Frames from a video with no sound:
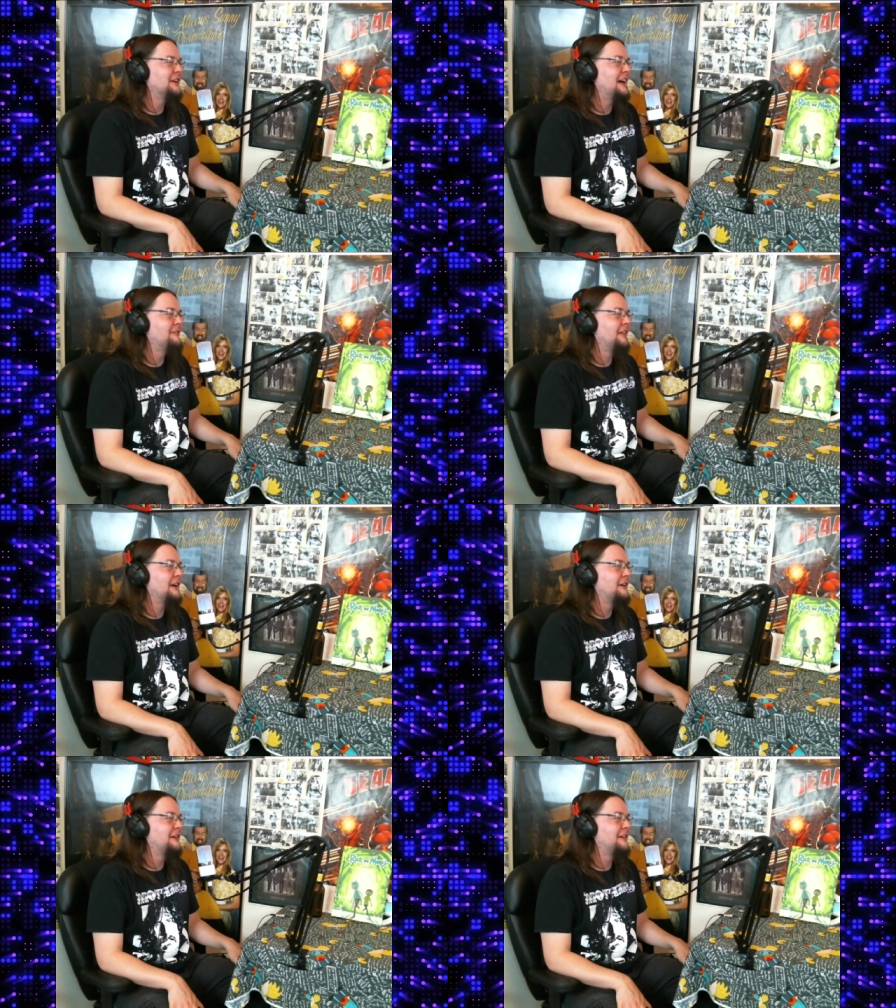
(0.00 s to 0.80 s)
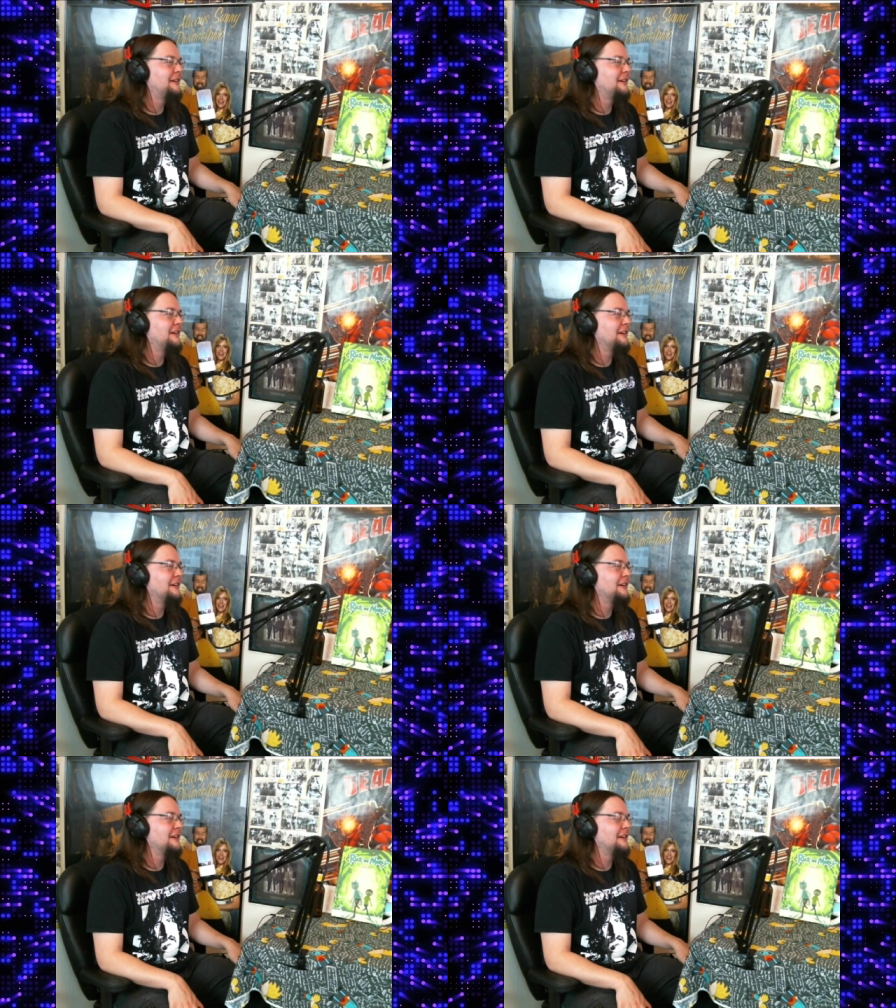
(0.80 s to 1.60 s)
have like
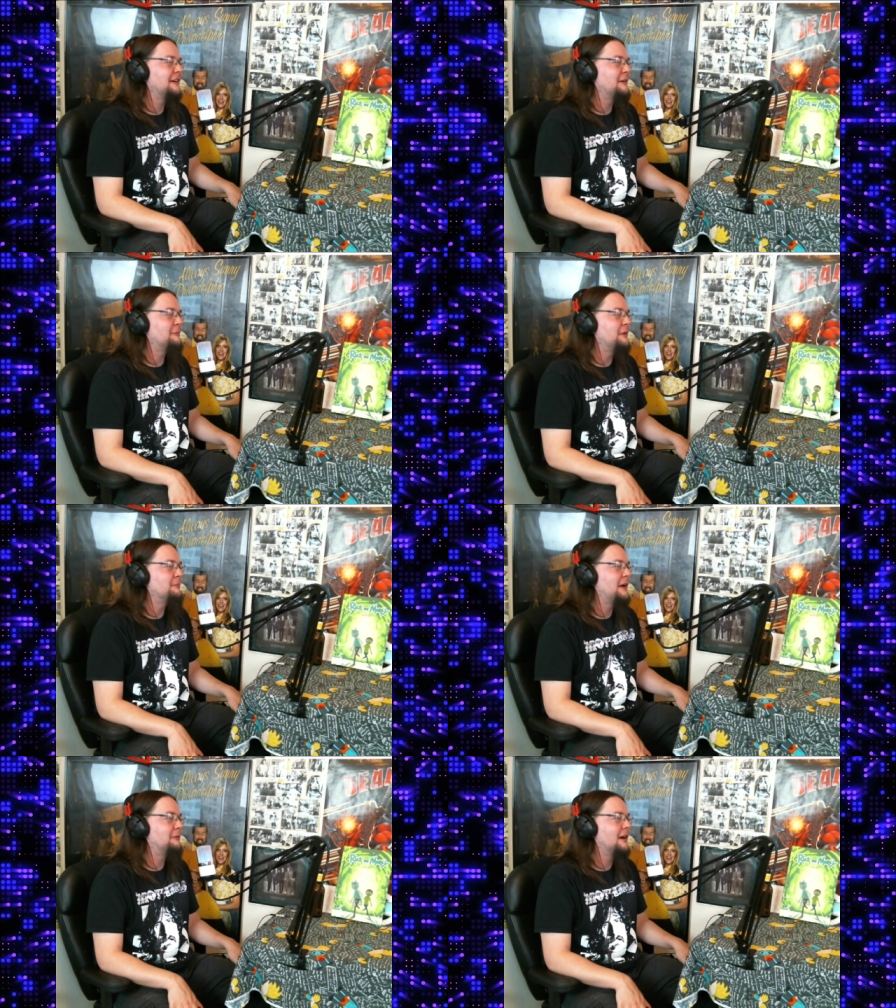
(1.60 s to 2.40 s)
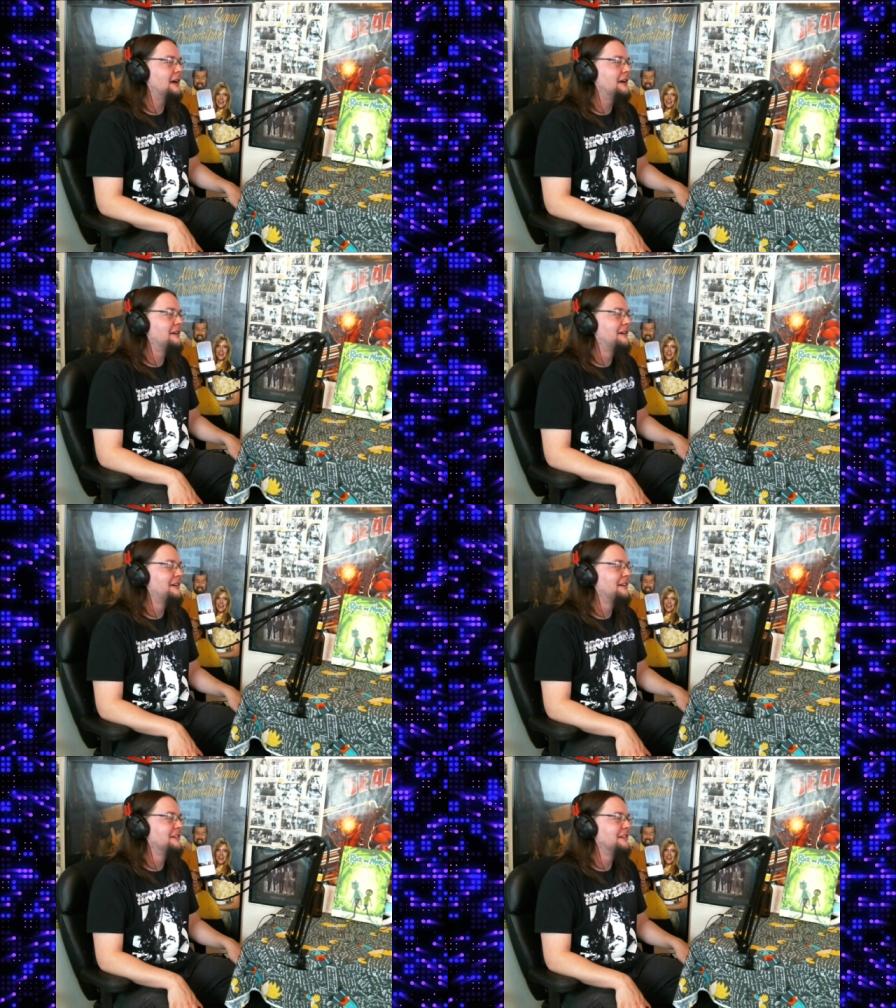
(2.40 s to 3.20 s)
Pimp My Ride
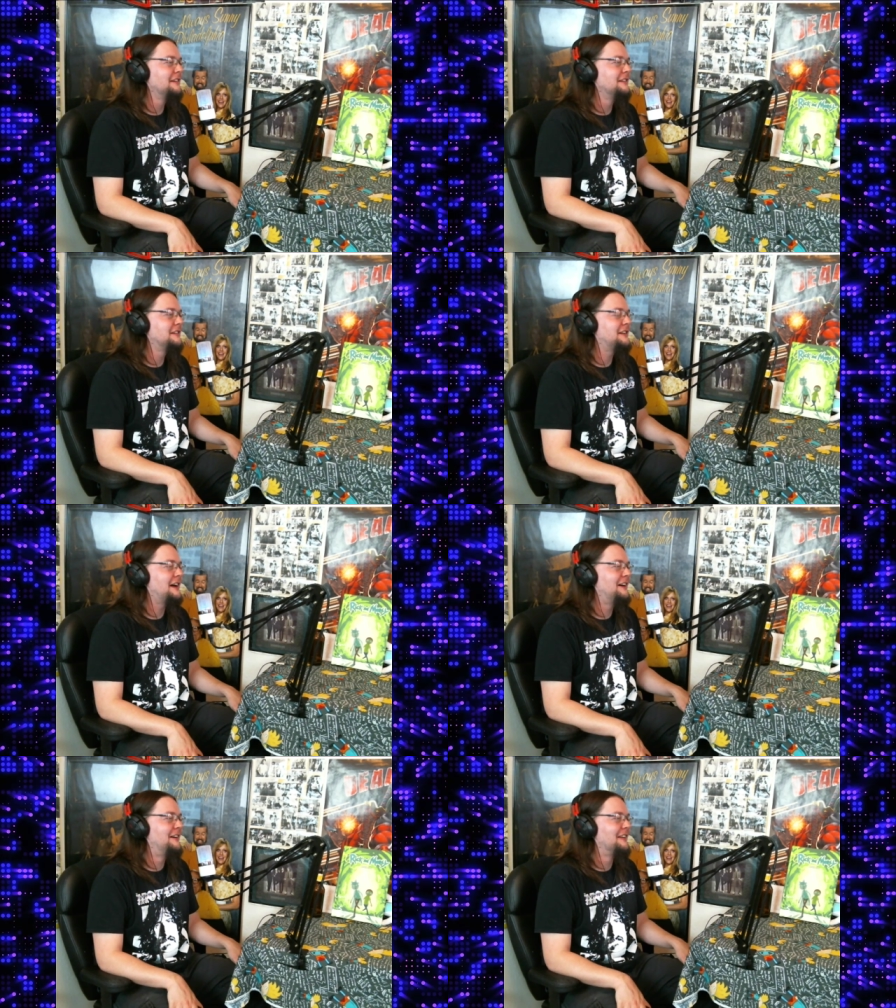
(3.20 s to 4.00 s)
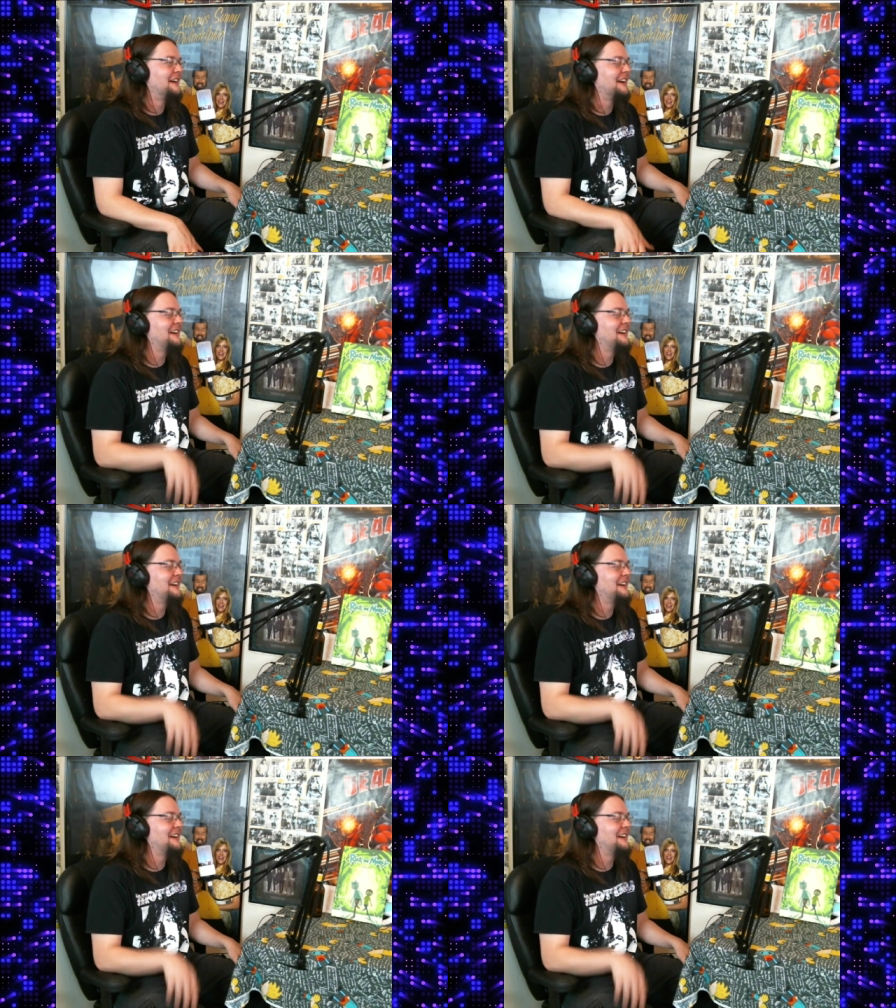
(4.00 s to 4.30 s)
style, like